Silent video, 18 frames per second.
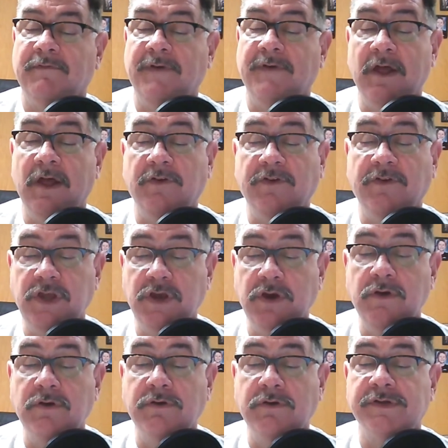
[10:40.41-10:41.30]
Fail to
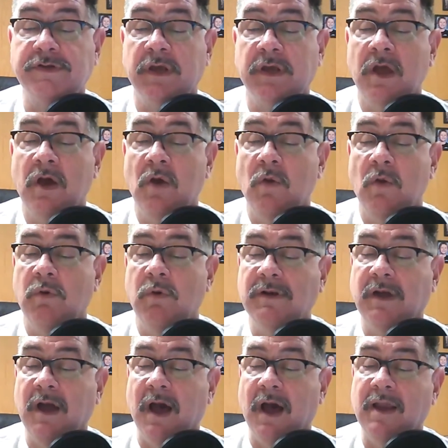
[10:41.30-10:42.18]
use
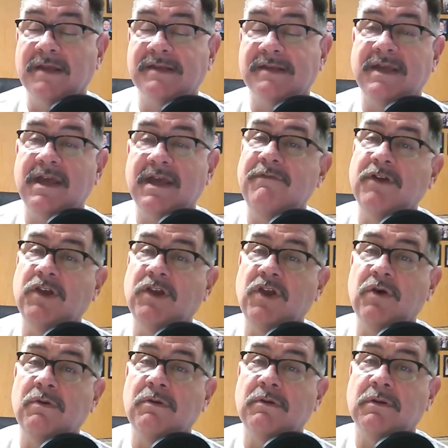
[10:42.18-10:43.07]
what God has given
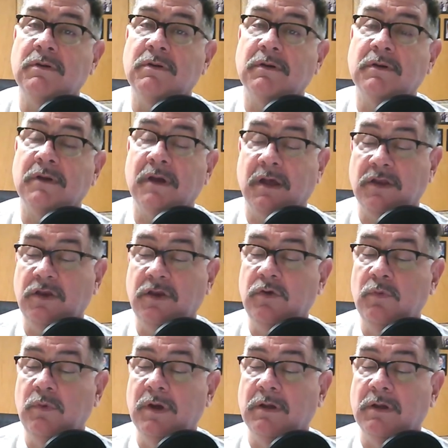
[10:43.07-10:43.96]
you, and
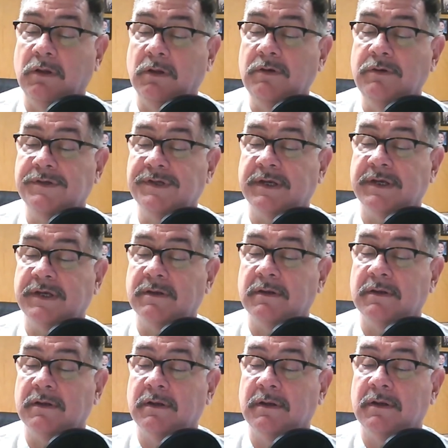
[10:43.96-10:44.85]
you will lose it.
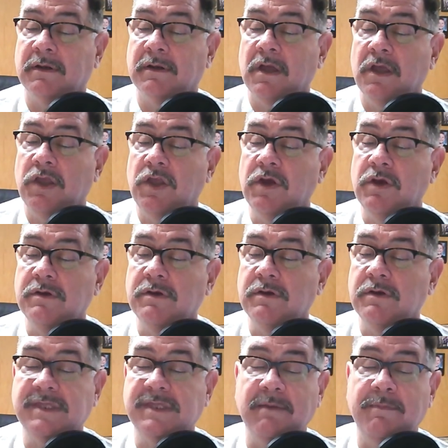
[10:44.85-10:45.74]

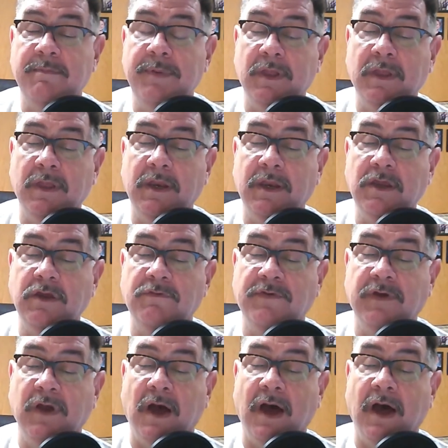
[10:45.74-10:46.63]
Use the ability
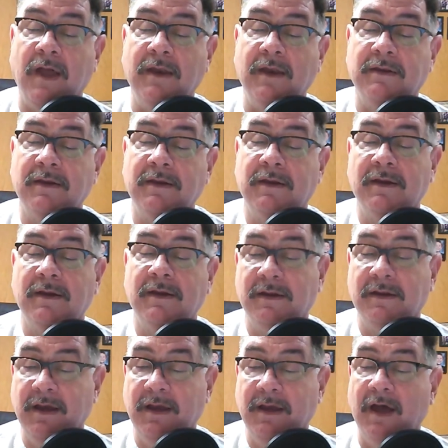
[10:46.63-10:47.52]
you've got,
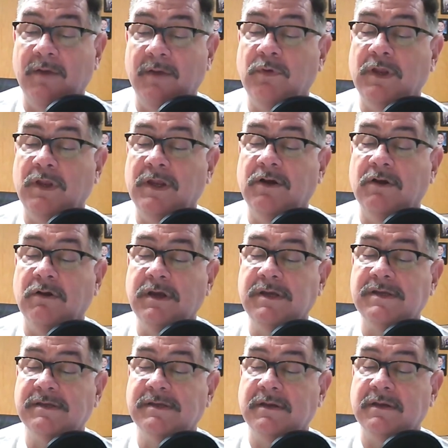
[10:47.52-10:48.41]
and God will
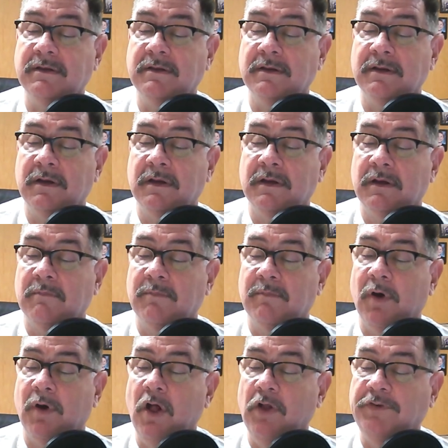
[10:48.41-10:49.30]
increase it."
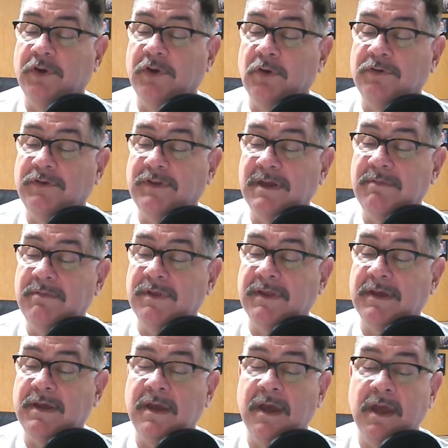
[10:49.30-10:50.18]
Paul told
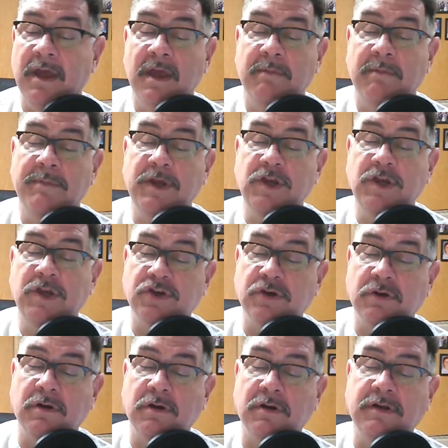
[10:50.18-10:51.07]
Timothy, "Be
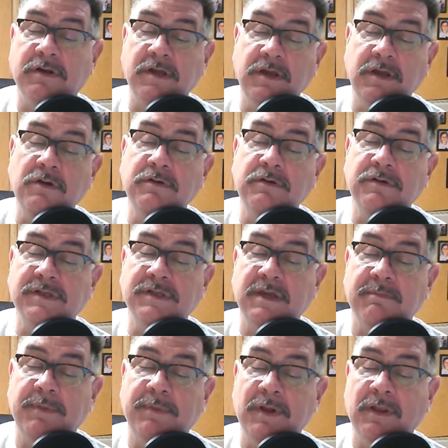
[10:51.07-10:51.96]
sure to use
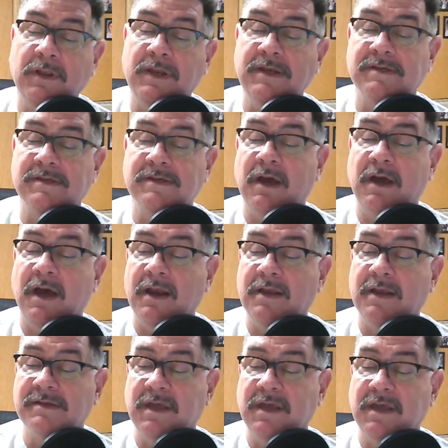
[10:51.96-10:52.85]
the abilities
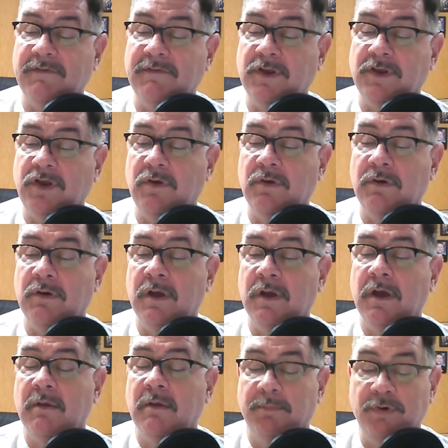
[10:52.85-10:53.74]
God has given you.
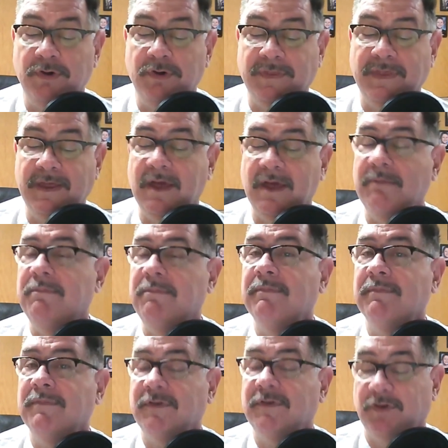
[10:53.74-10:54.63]
Put
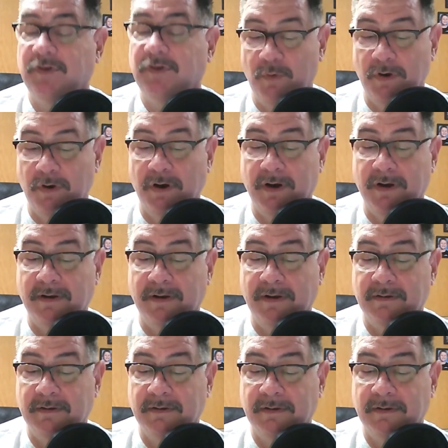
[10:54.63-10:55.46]
them to work."